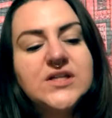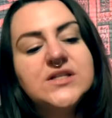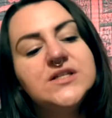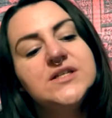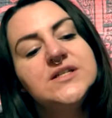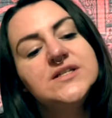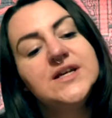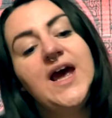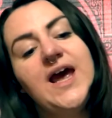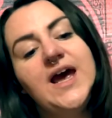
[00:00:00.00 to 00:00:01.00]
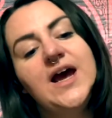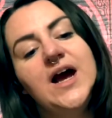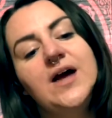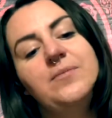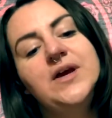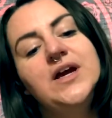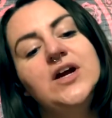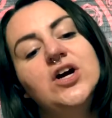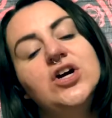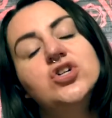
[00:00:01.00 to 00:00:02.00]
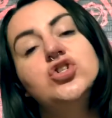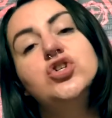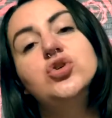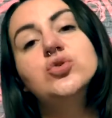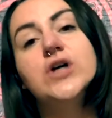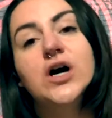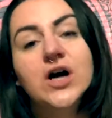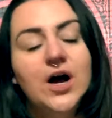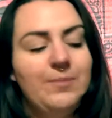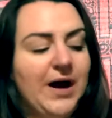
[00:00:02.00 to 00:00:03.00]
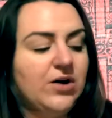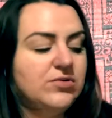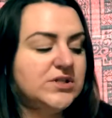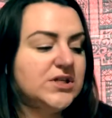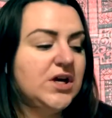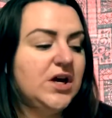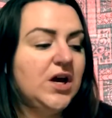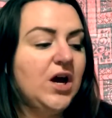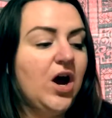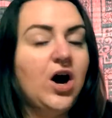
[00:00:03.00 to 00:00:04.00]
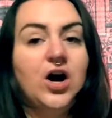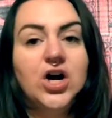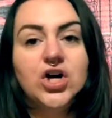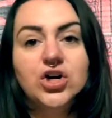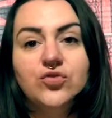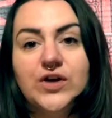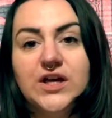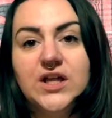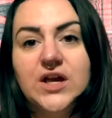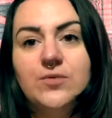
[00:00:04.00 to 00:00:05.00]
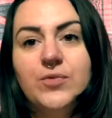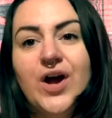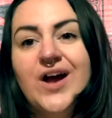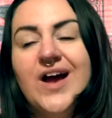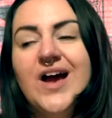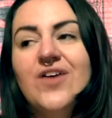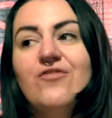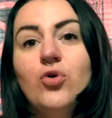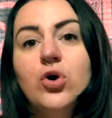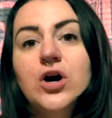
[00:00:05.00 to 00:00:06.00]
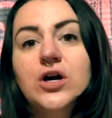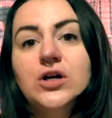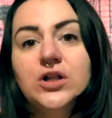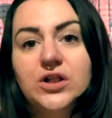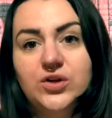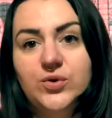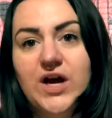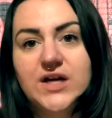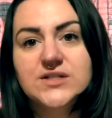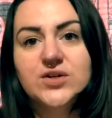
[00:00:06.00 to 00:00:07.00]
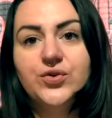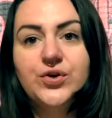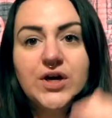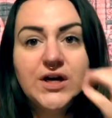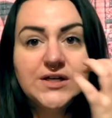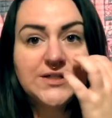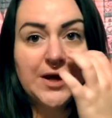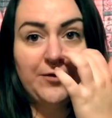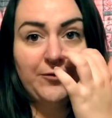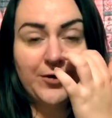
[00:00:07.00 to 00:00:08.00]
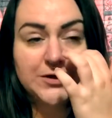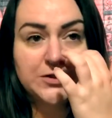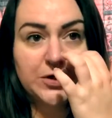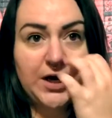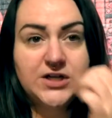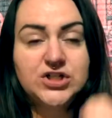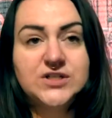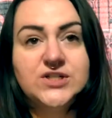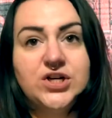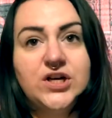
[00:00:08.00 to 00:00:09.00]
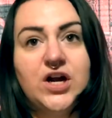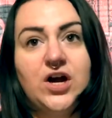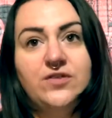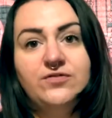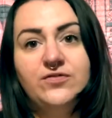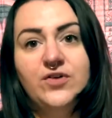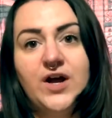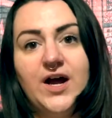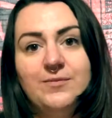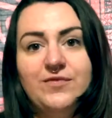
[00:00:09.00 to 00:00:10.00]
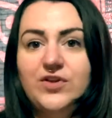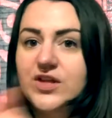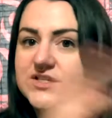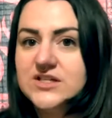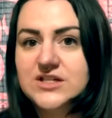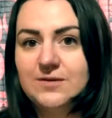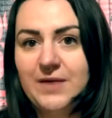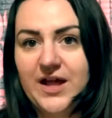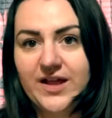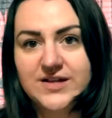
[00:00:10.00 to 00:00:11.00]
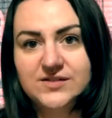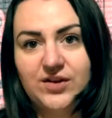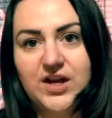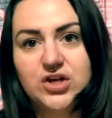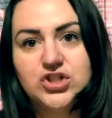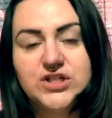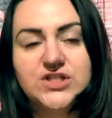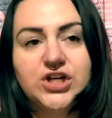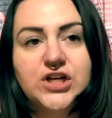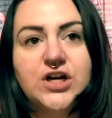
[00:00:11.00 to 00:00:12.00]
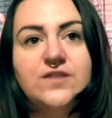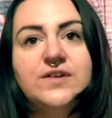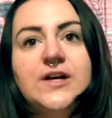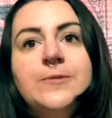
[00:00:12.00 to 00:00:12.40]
today I'm here to talk about our curriculum for Luna. So Luna is in first grade. She started off, if you listen to my last video, she started off